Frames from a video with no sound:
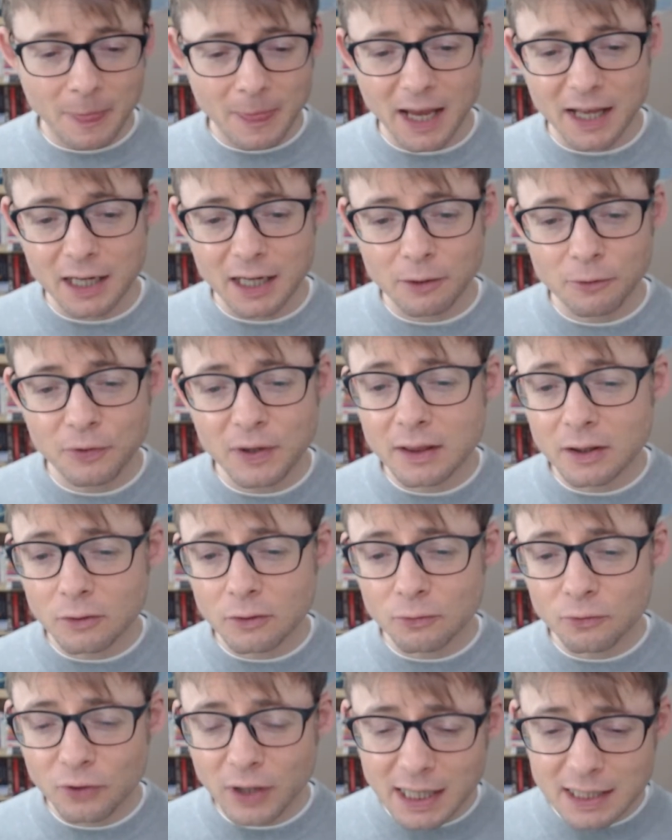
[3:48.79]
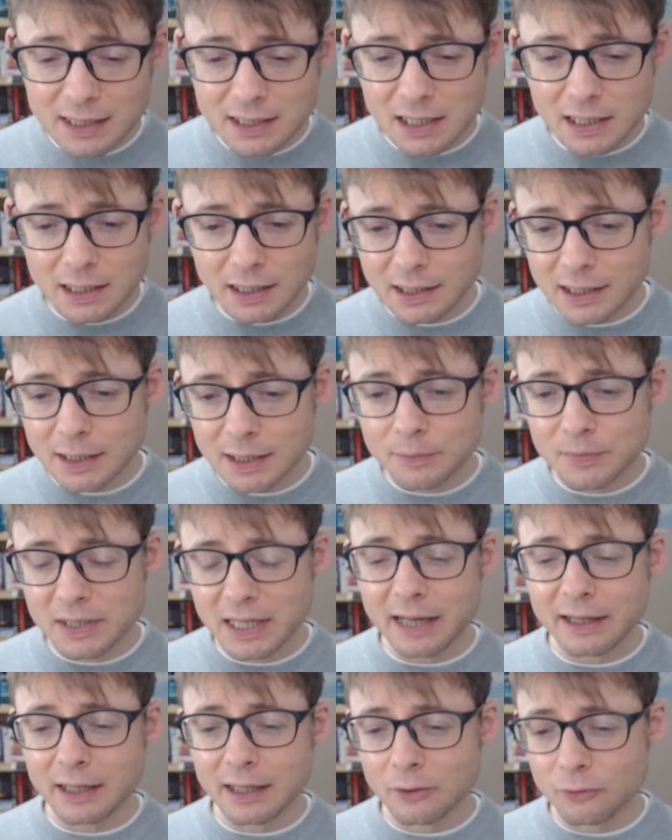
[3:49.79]
And I think the reason it keeps
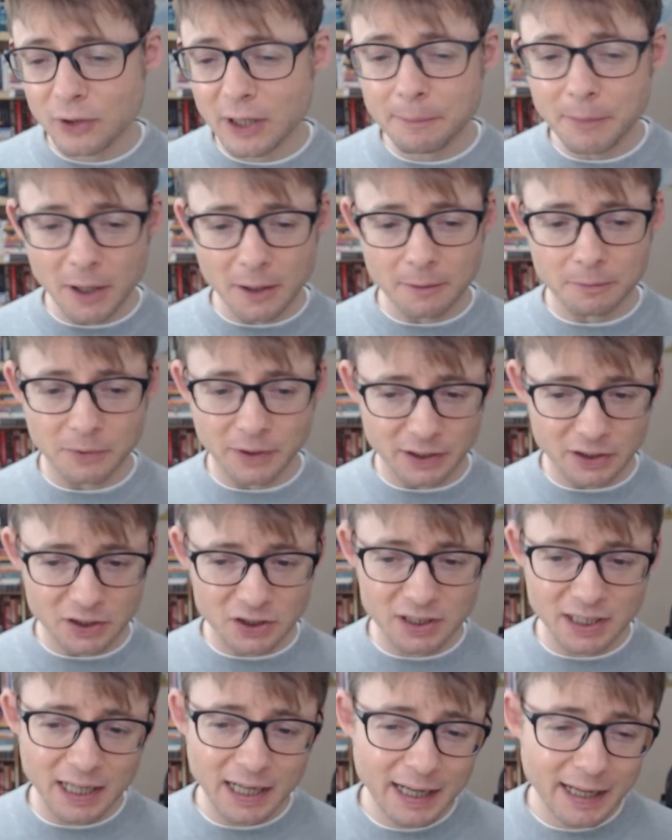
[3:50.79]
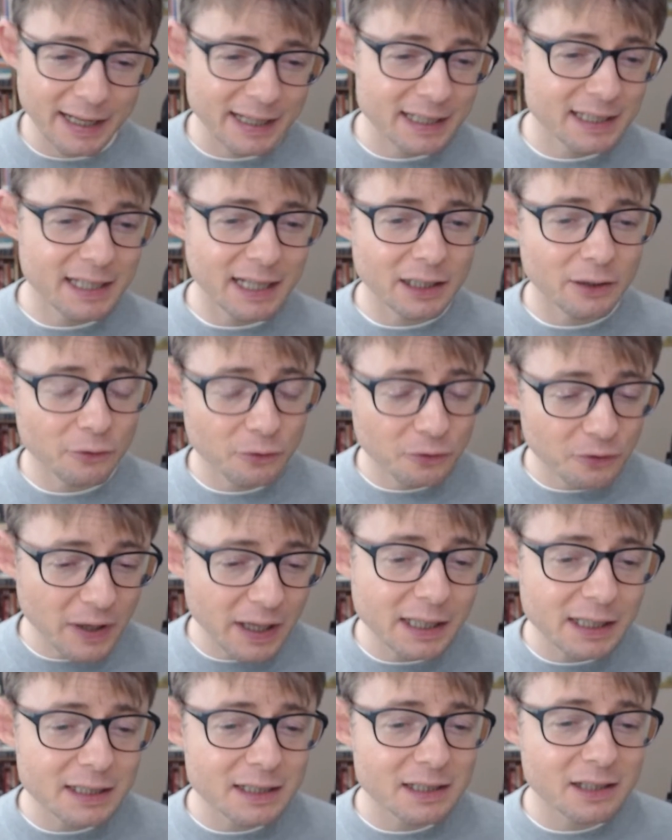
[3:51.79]
getting republished is that it
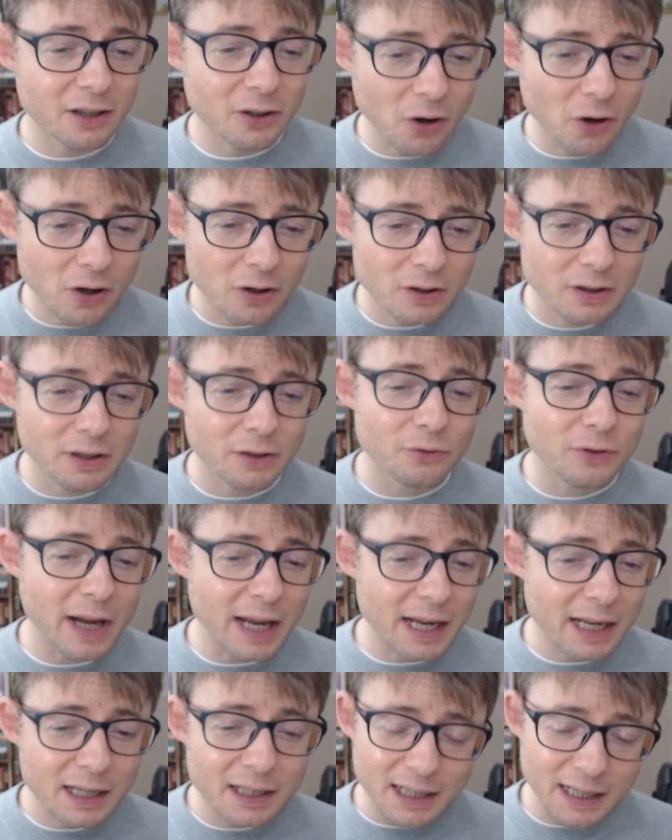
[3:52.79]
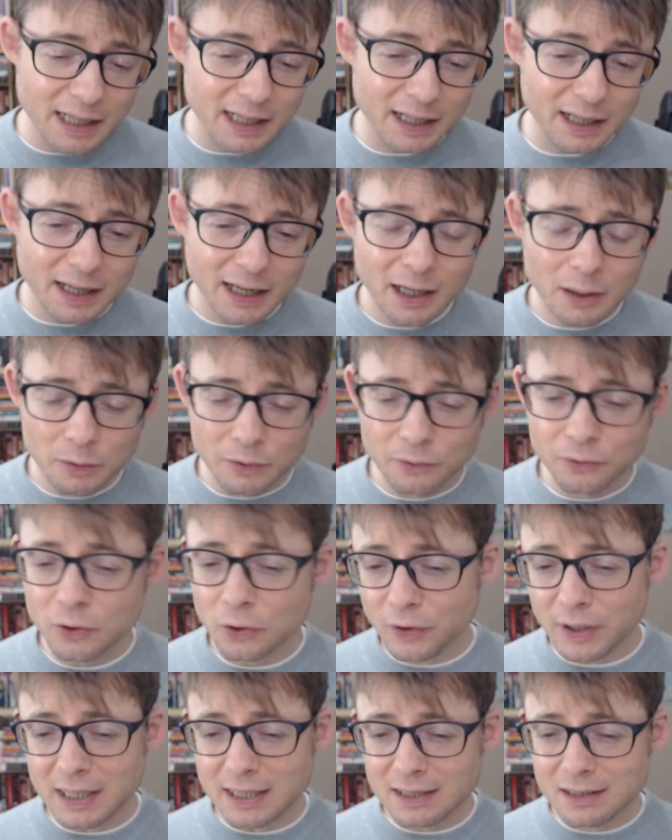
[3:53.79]
finds Gong reckoning with
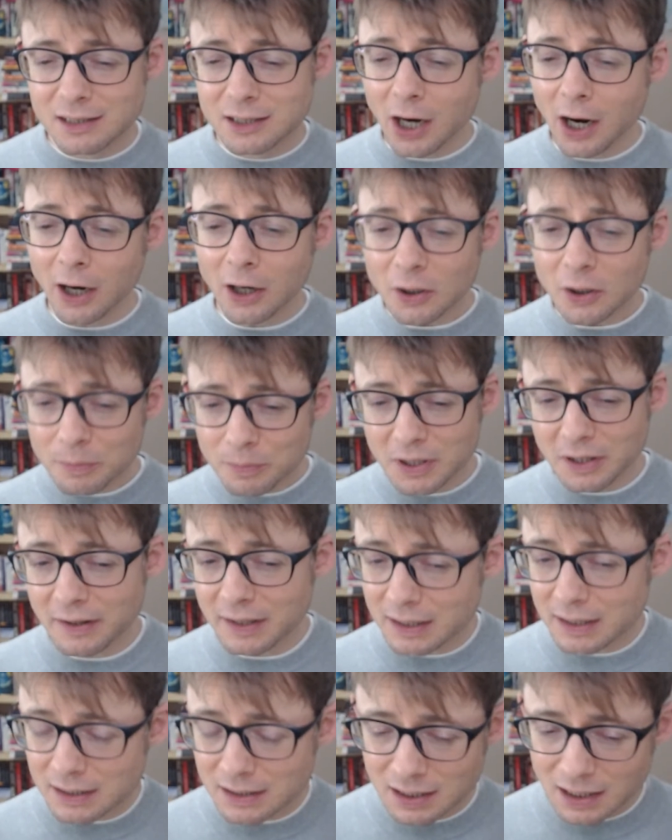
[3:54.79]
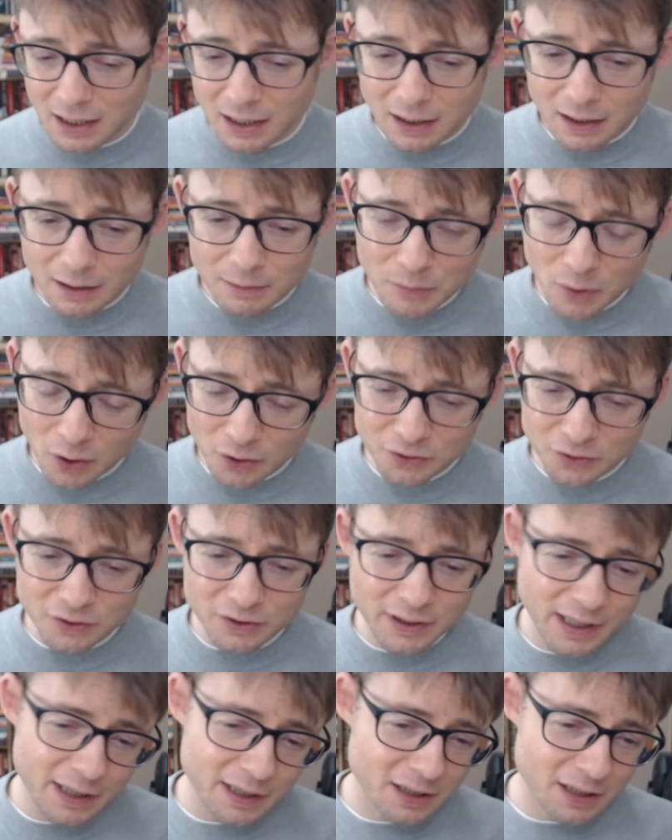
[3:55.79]
Korea's turbulent
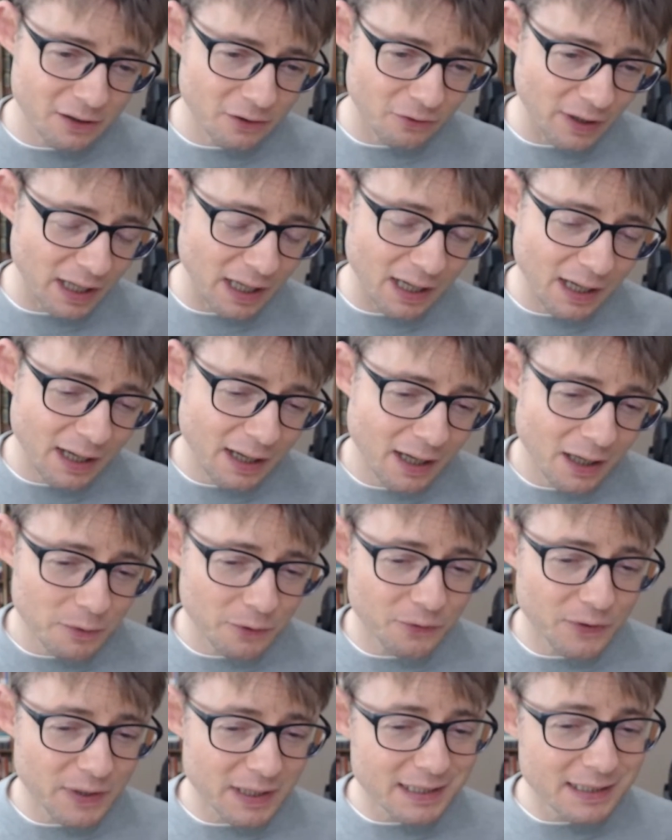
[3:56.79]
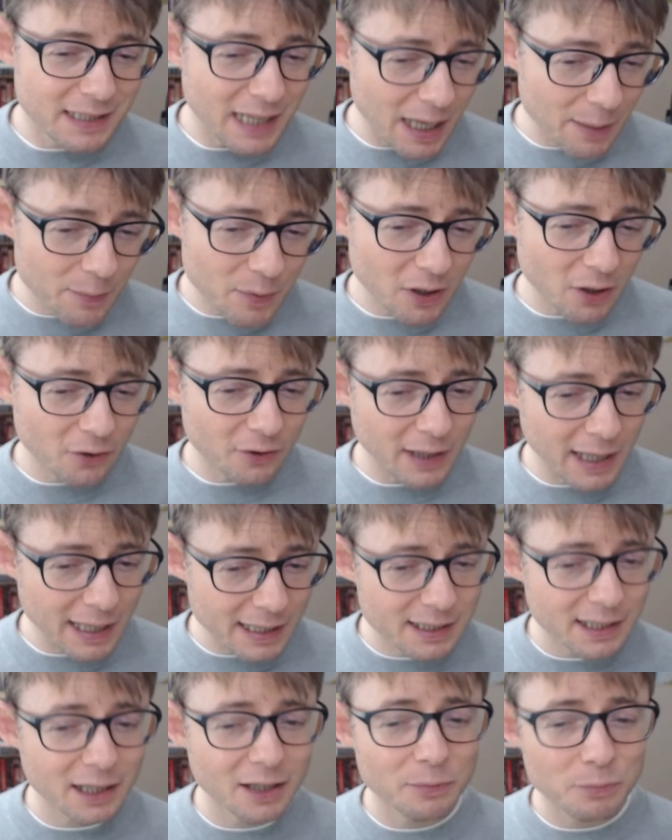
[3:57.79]
modern history, with the
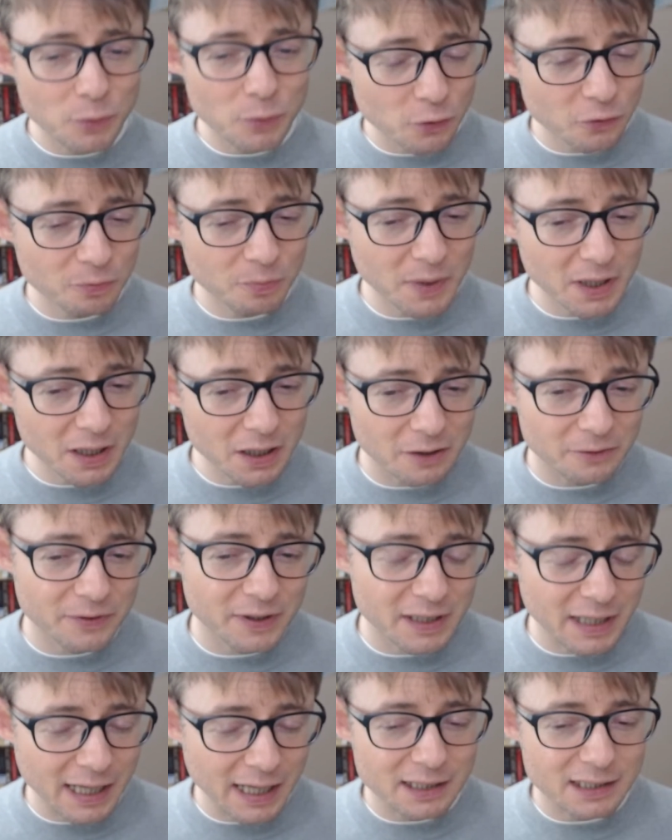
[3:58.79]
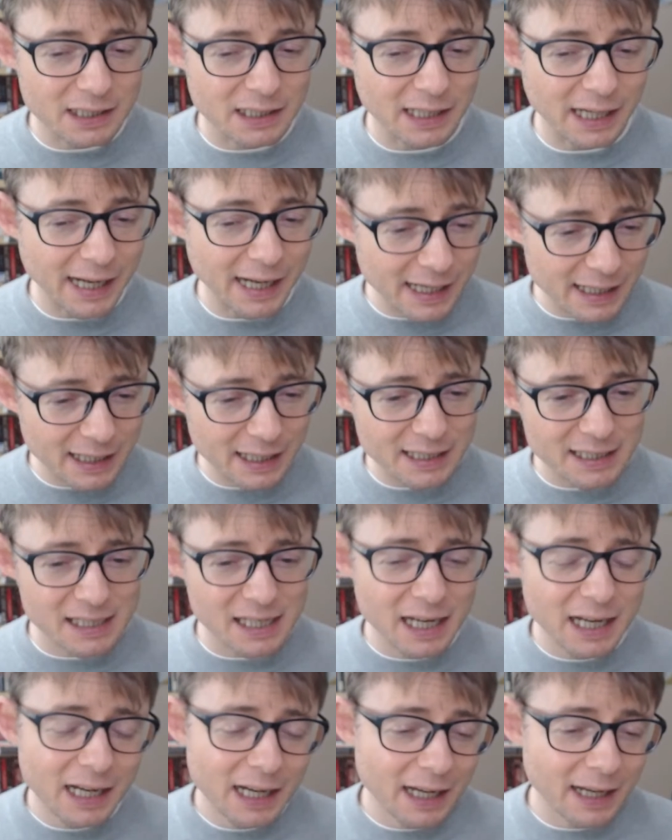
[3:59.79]
democratic movement of the
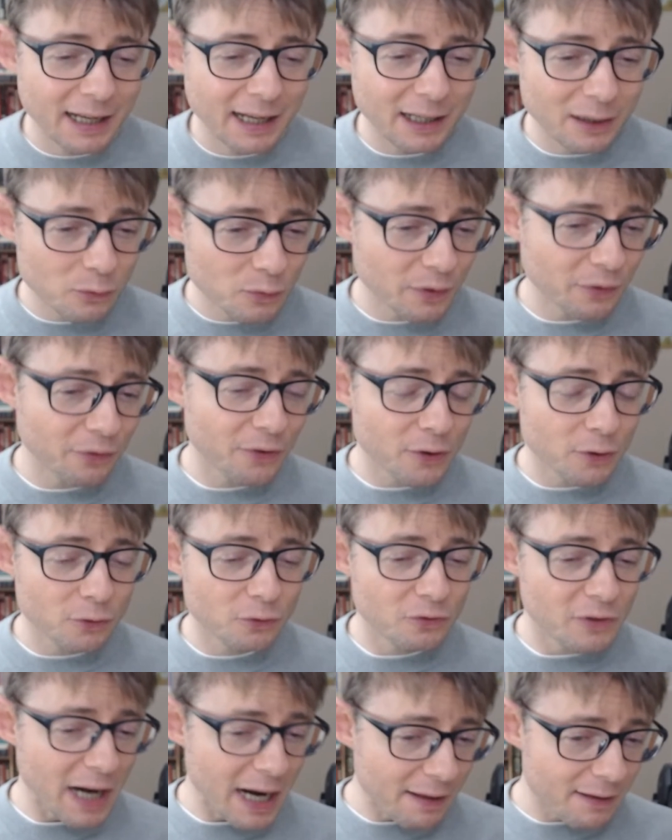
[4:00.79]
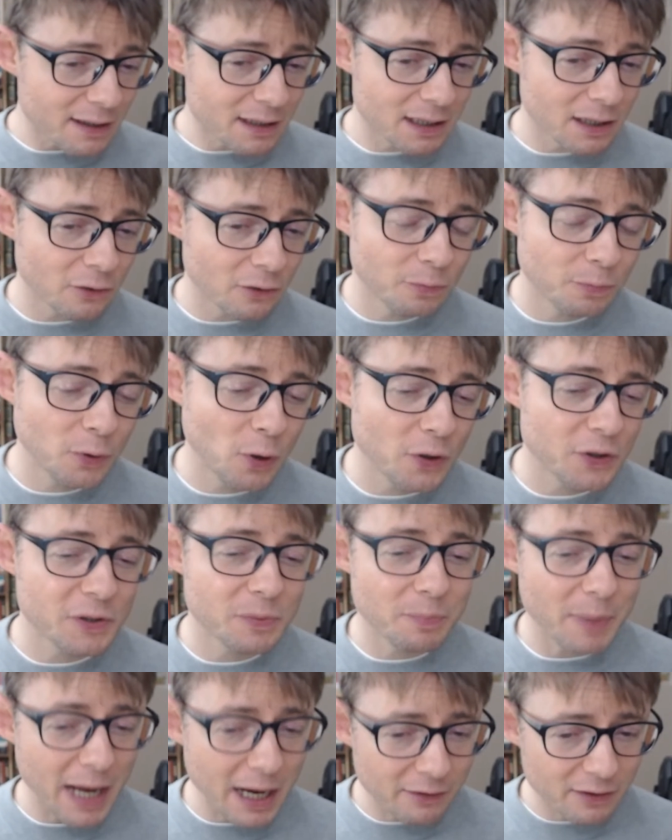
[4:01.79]
1980s, and with the relative
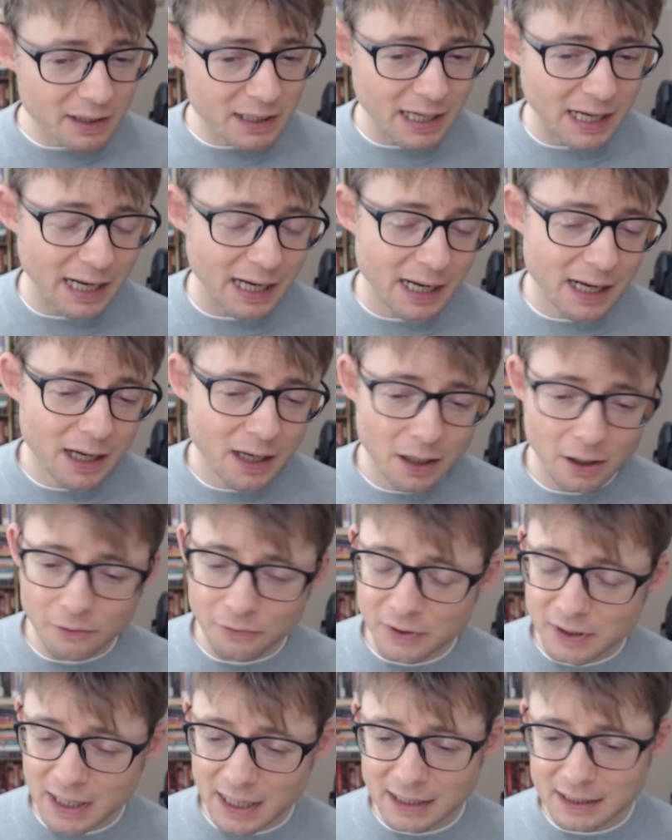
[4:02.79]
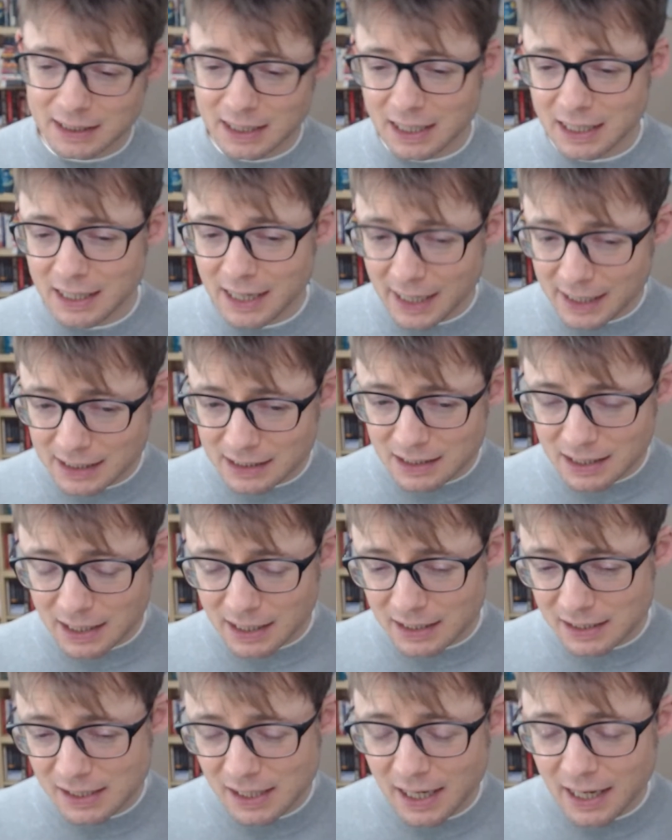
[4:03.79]
prosperity of the
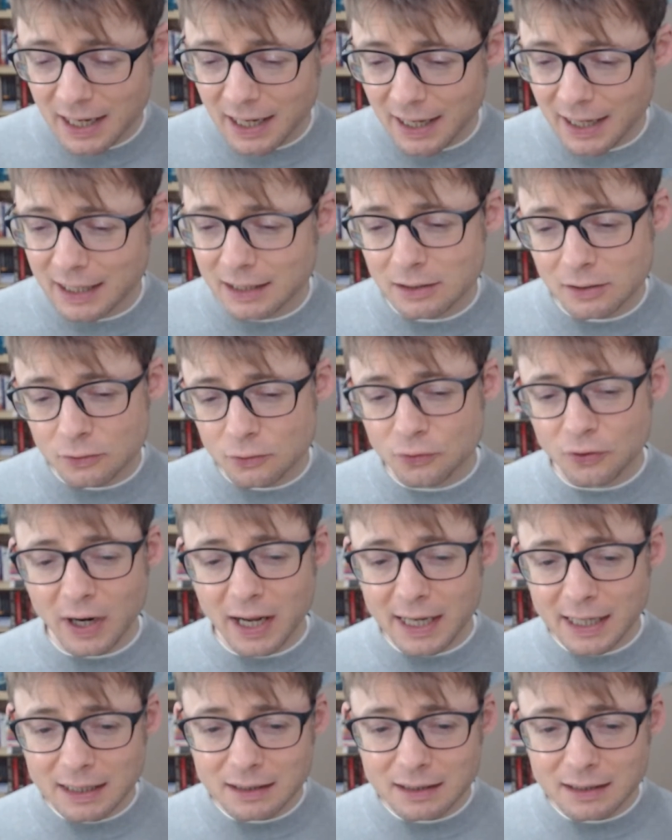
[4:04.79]
1990s, and trying